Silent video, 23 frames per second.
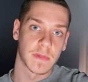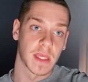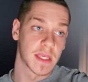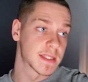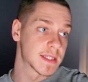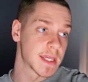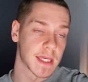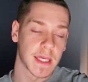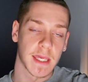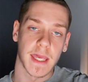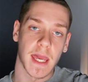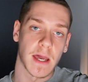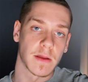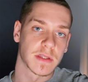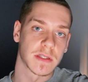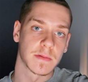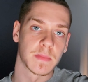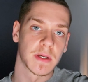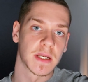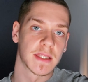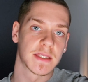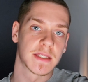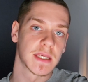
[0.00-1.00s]
They take
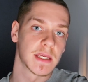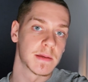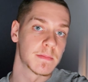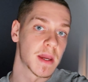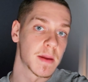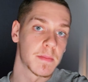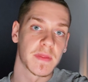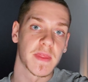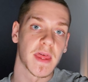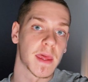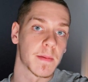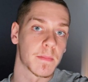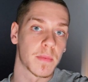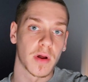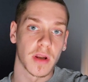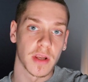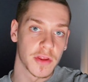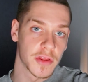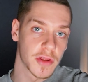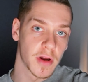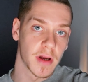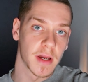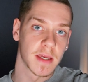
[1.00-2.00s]
accountability, maybe they
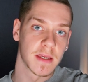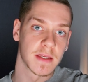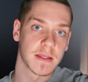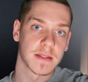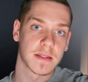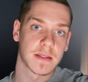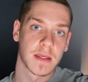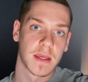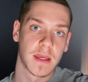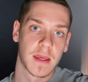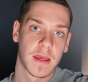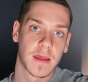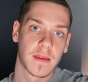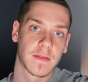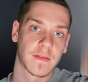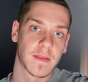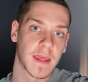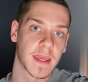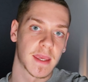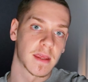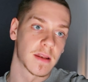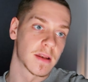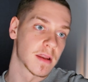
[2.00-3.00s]
apologize,
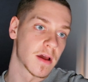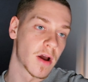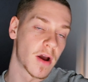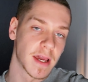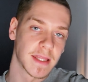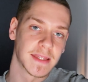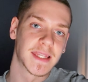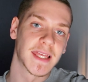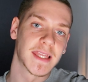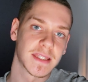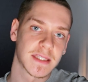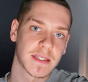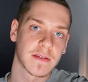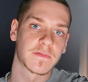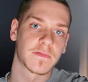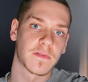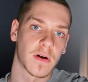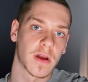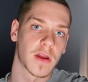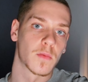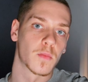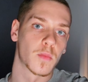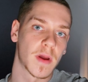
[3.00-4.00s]
they can
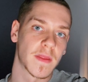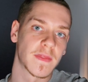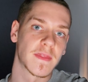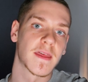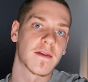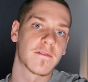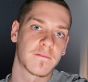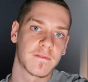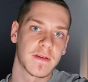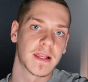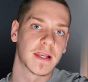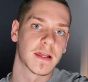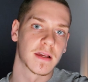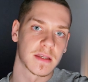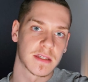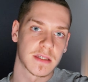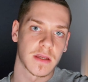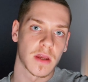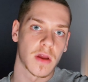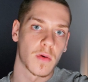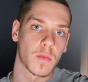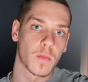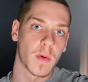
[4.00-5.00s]
identify when they're feeling a
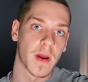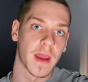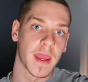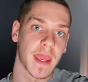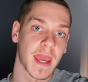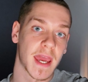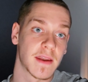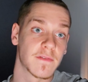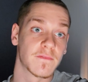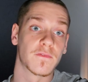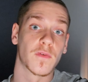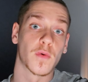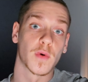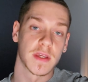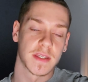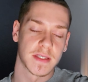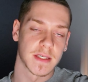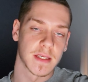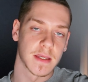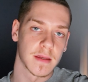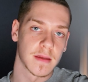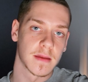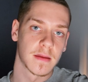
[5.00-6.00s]
certain way and
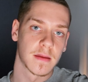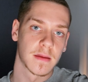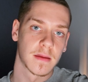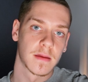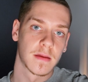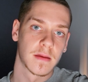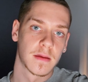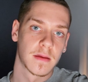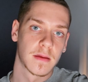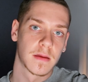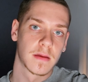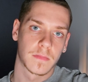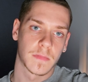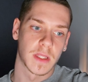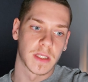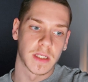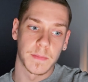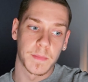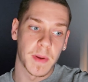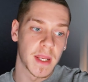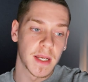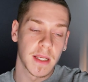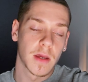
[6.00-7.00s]
voice it. And
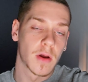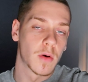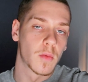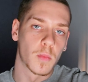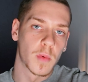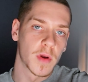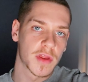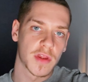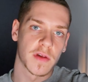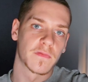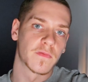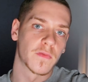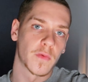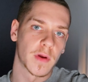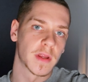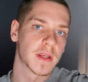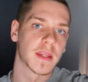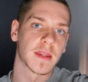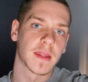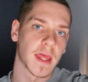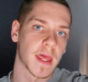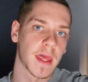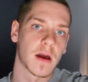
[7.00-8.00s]
depending on which
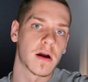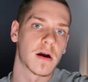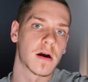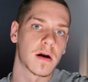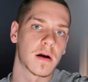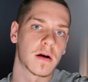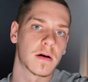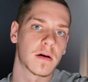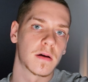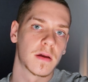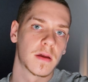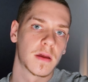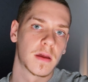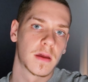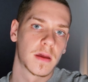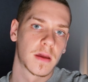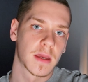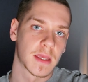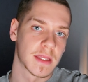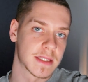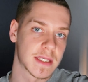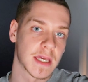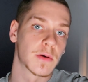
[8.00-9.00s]
avoidant they are,
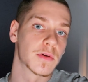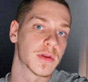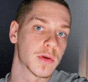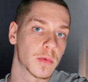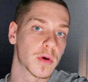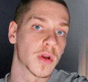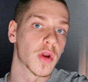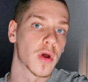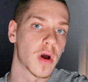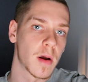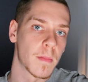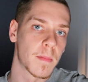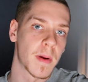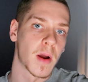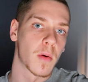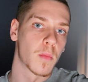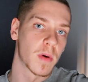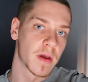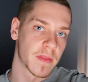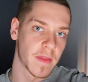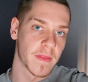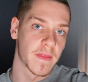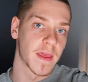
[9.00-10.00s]
can tell you a lot about
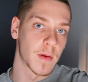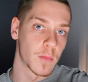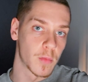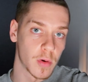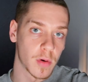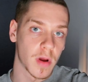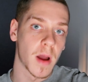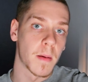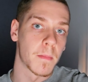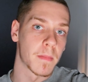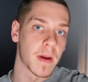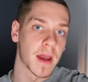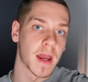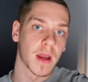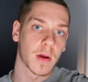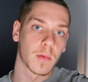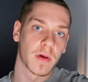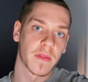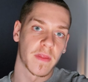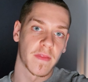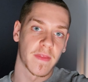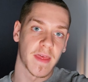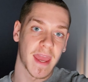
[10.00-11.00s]
whether they will come back,
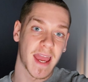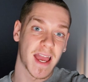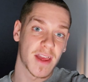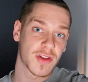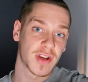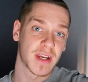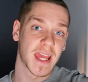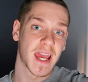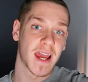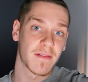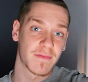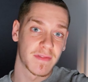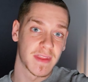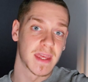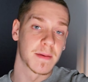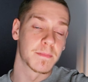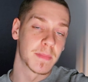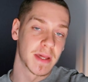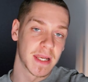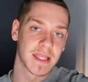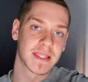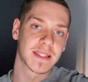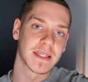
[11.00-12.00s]
whether they actually have the
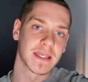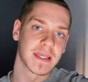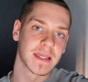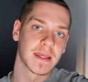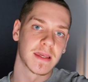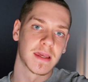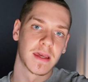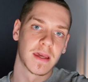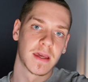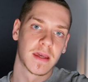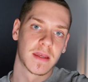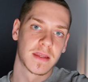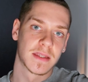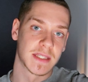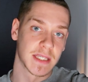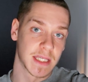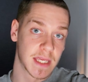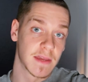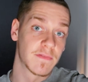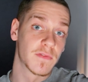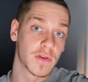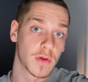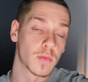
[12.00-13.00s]
ability to
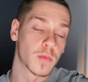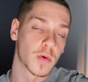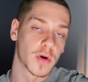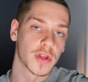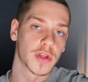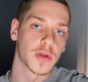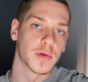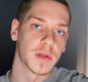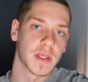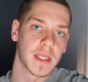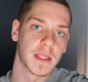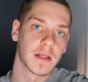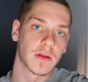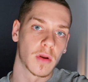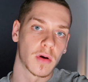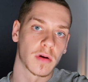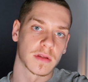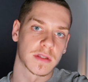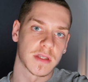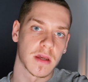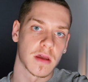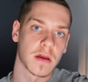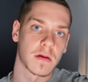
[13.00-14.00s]
give you what you need
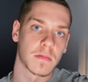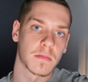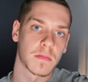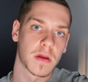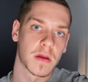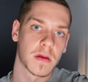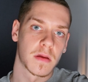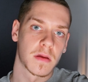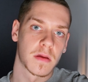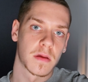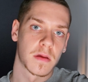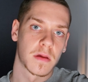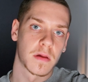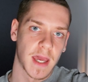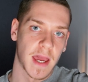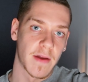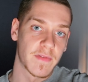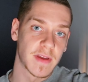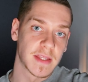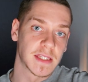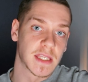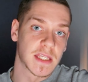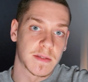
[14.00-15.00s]
long term.
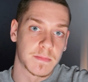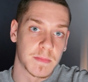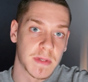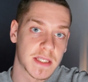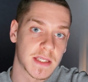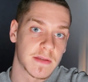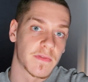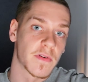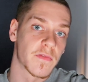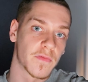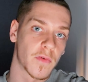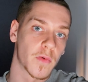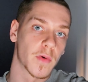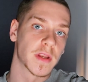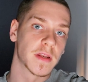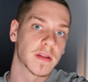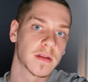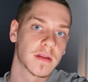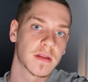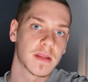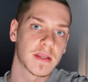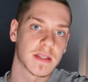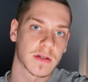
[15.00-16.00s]
Having
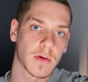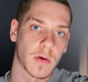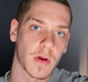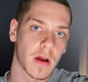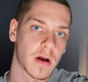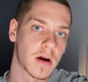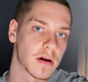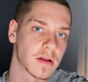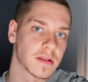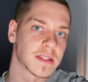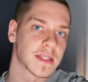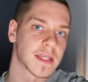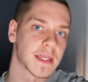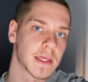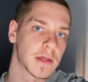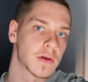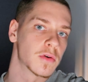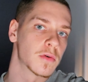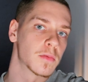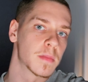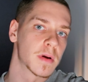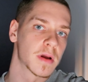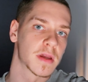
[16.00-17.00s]
dismissive-avoidant is quite hard to
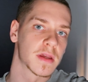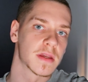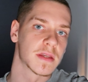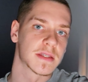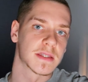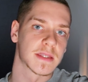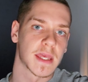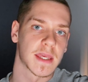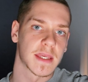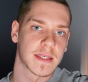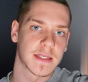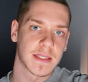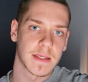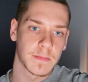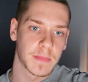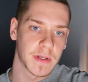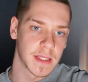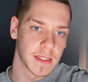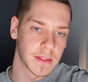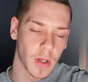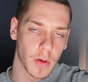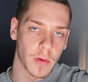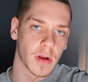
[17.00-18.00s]
heal because they
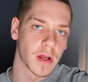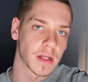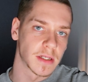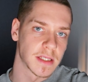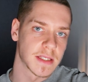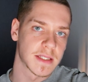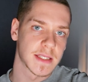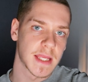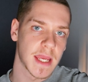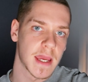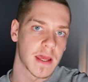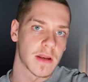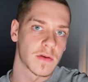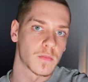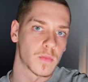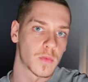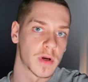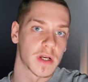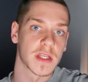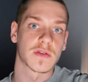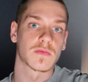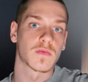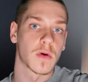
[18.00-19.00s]
simply don't understand
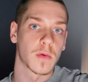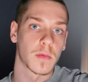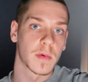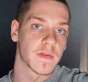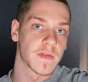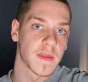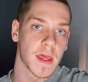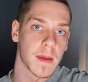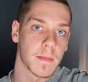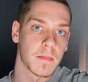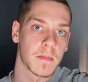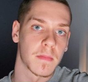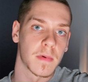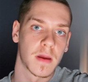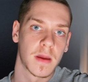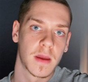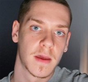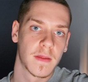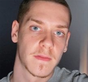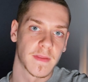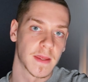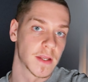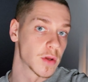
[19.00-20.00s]
what is wrong with
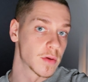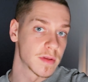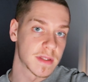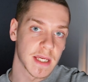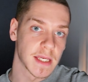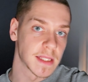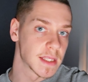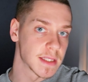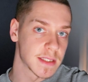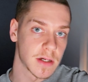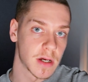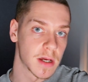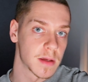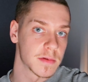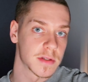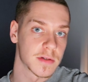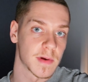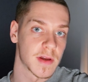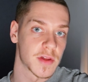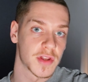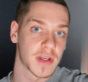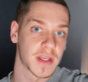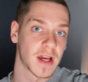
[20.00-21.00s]
them, they don't take the time
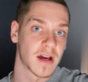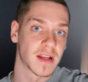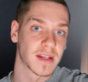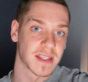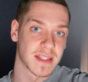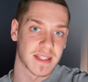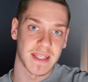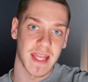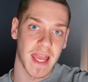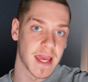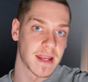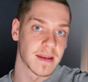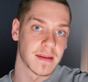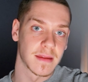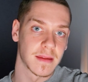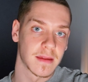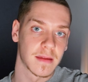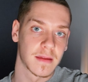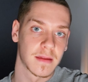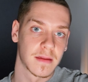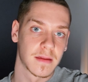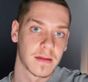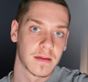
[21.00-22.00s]
to actually understand
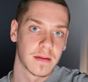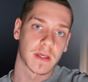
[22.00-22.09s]
it.